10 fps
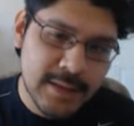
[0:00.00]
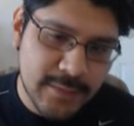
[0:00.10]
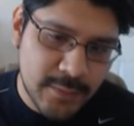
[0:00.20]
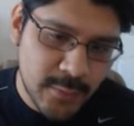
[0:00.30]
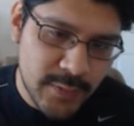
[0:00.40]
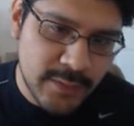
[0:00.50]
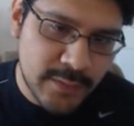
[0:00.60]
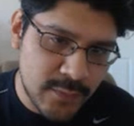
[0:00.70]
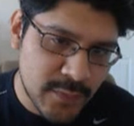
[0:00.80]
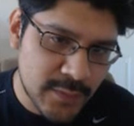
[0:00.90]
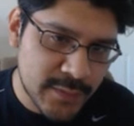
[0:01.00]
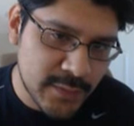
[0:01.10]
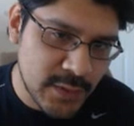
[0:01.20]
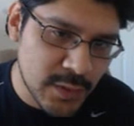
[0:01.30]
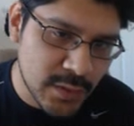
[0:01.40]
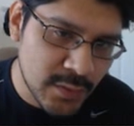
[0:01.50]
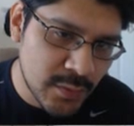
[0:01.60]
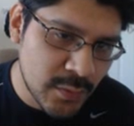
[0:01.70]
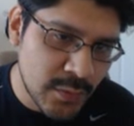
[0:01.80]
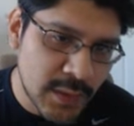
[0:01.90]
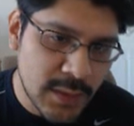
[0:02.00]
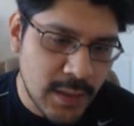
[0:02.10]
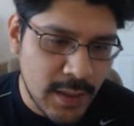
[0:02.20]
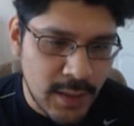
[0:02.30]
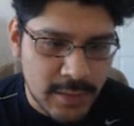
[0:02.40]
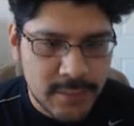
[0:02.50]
that's going sort of just glue uh,